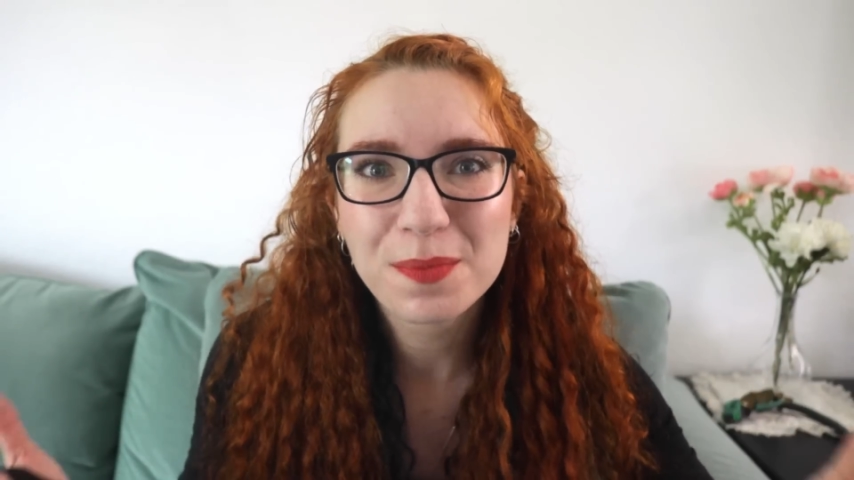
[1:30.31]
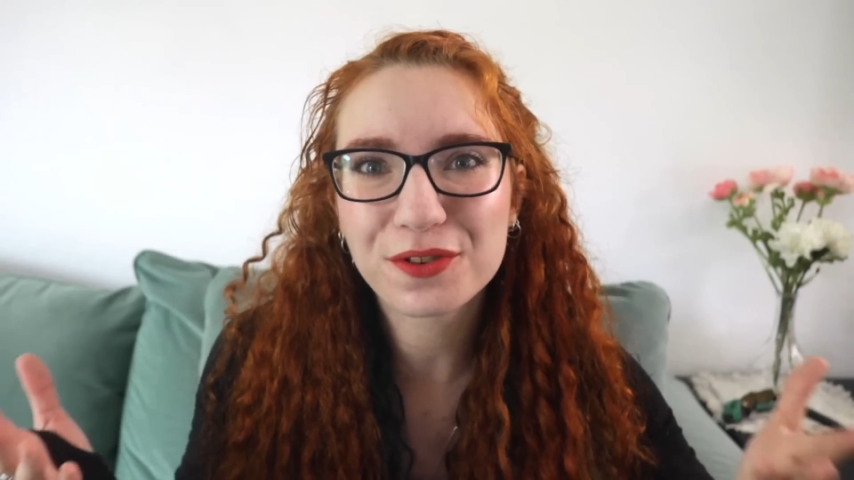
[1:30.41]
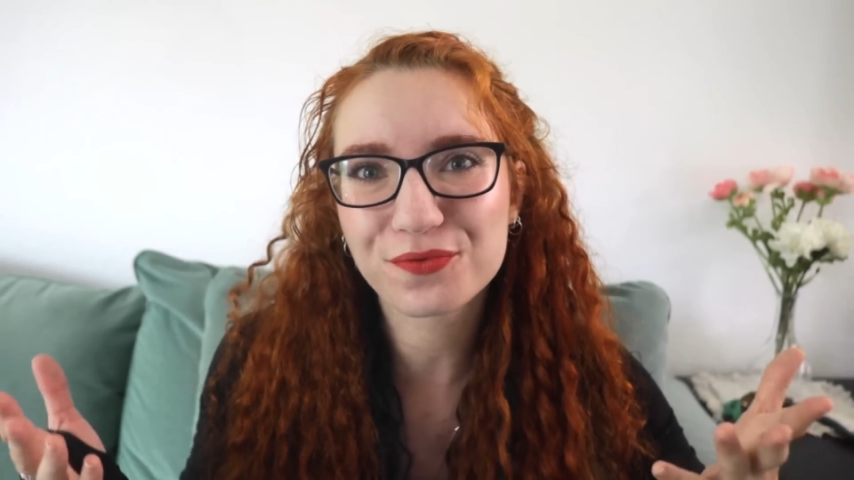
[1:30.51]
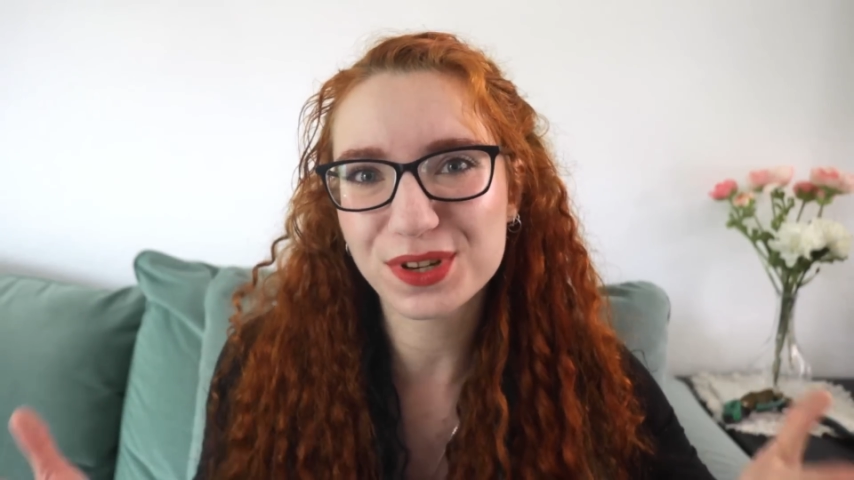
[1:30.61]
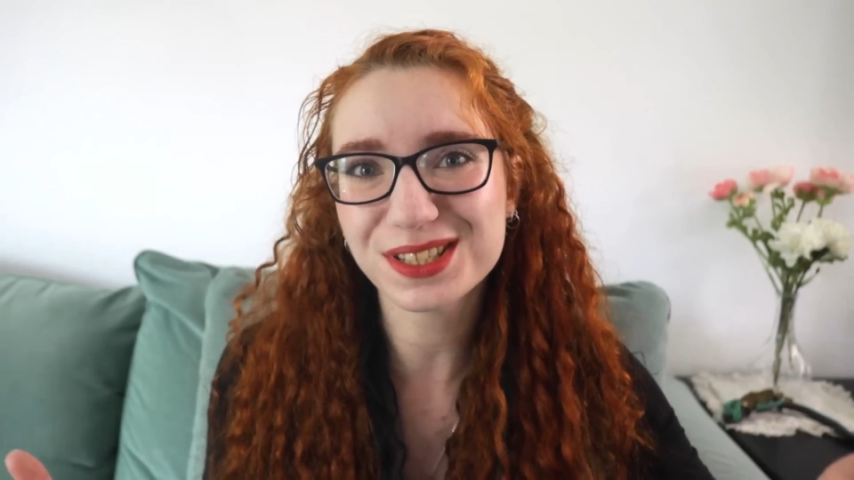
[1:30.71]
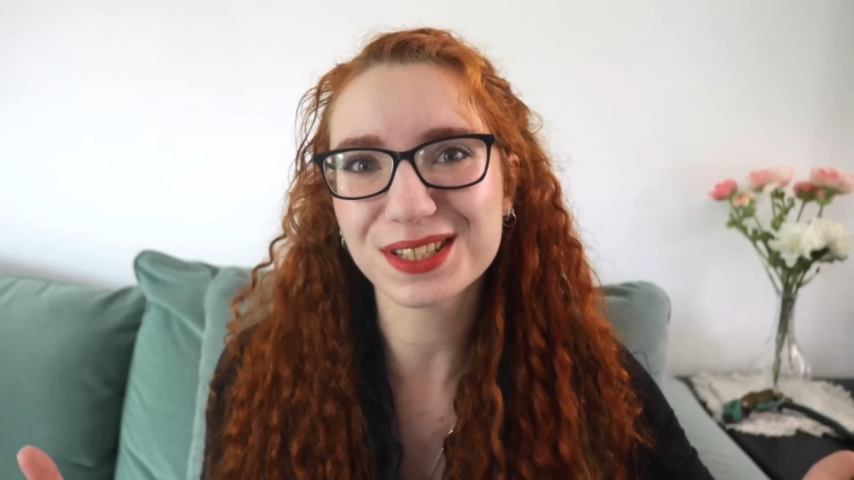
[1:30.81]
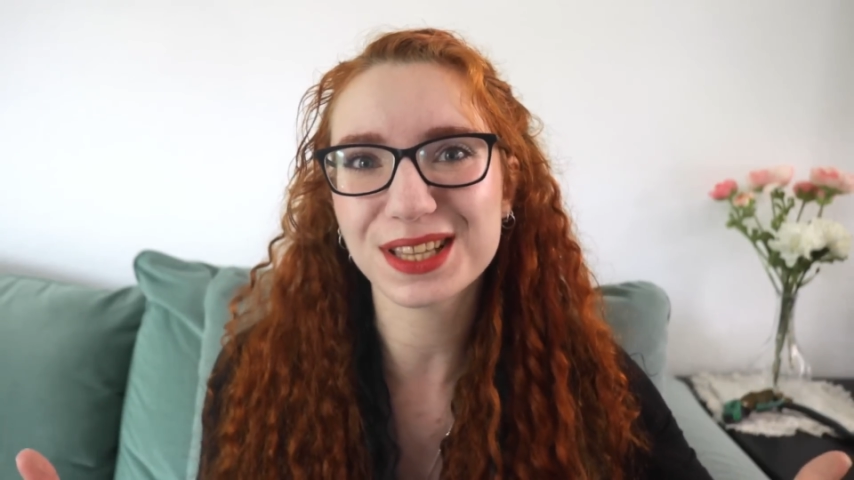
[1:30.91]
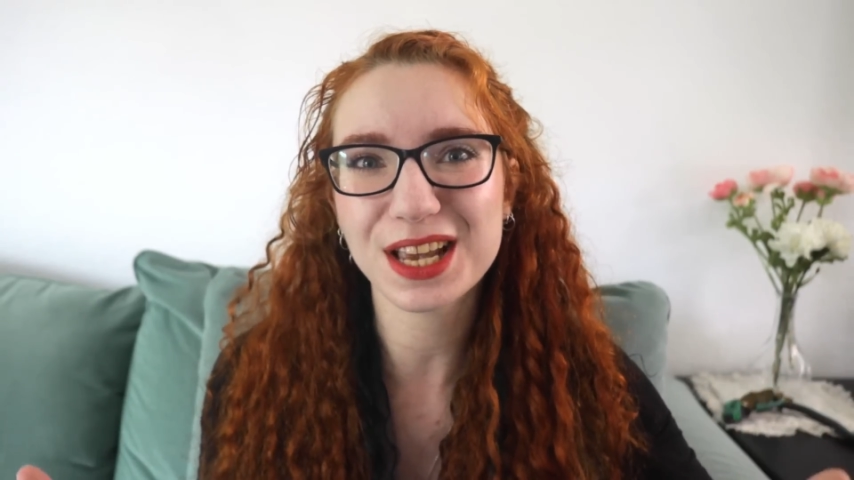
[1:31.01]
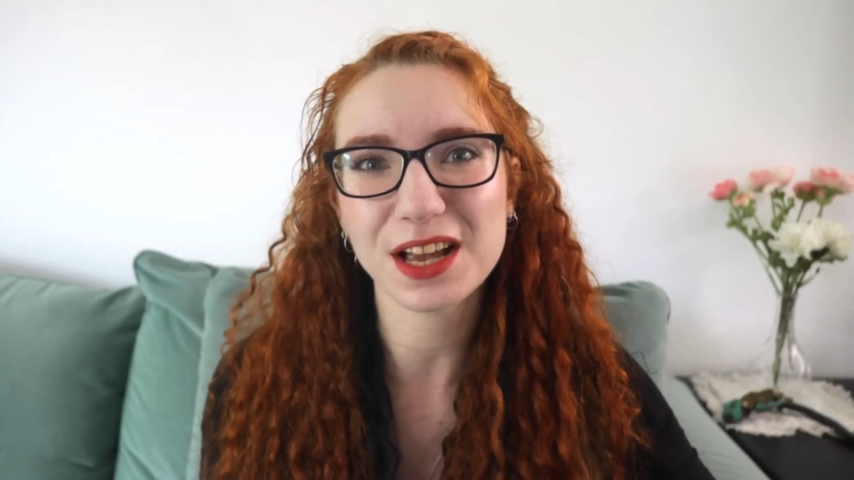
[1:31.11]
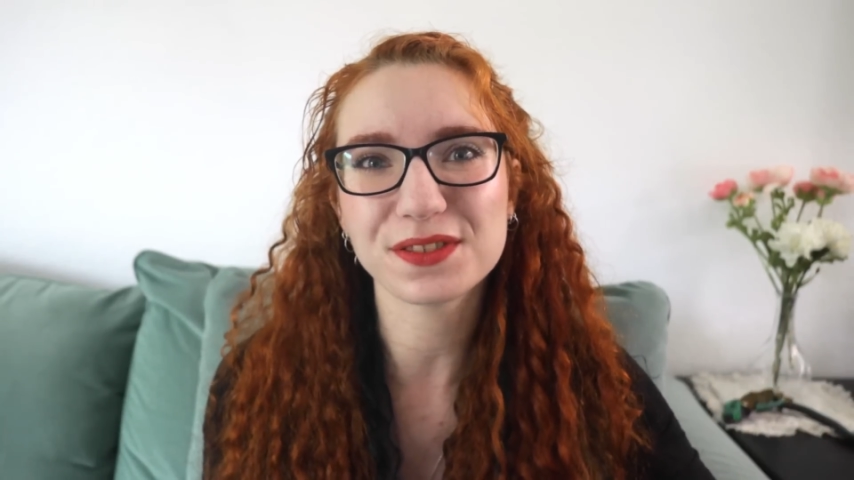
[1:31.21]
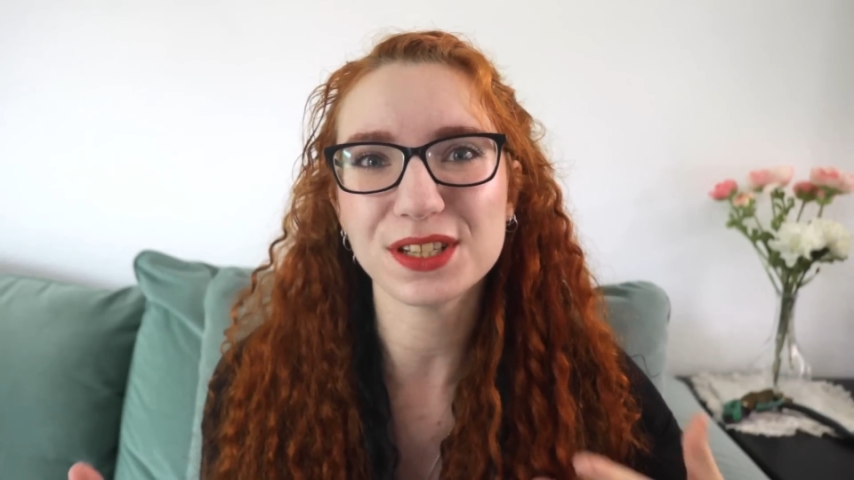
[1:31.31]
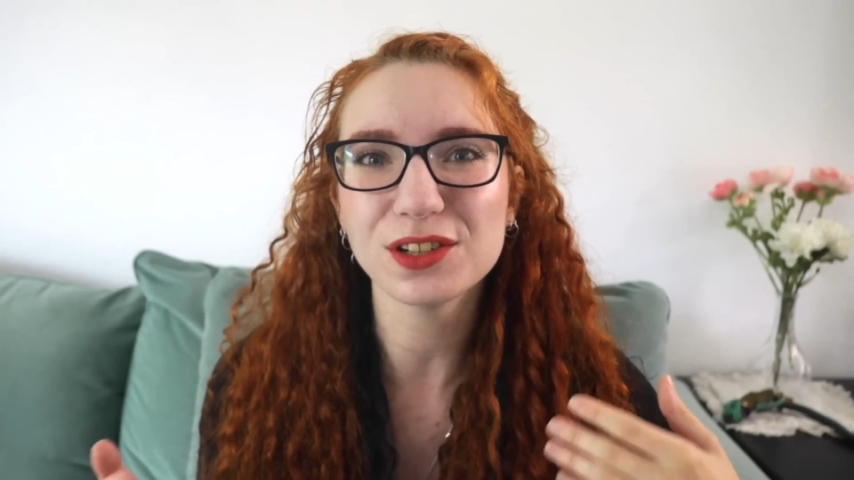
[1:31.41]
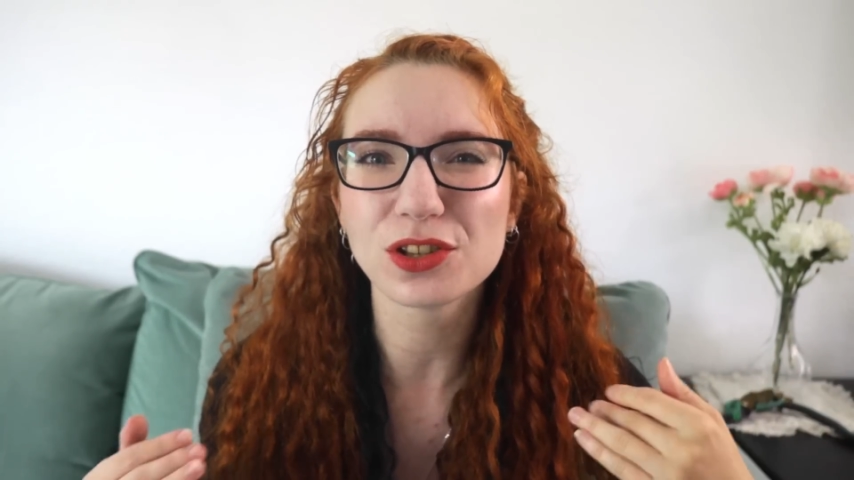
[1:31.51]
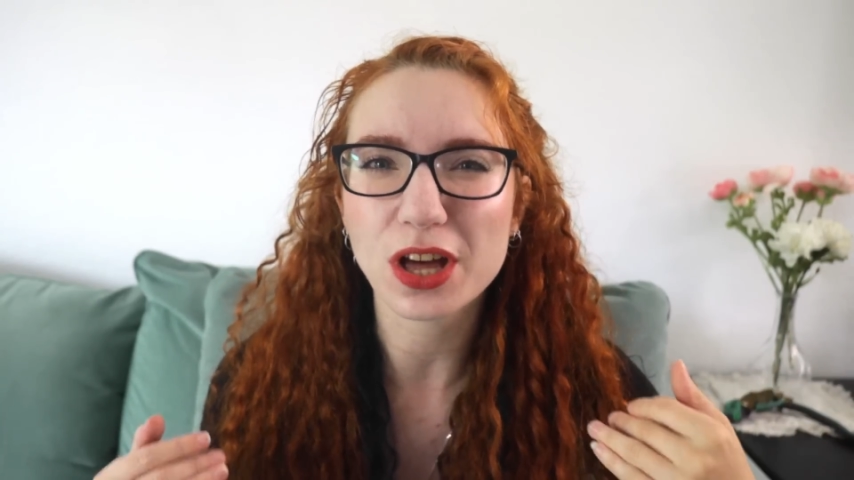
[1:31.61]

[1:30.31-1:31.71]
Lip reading: But recently, I've seen a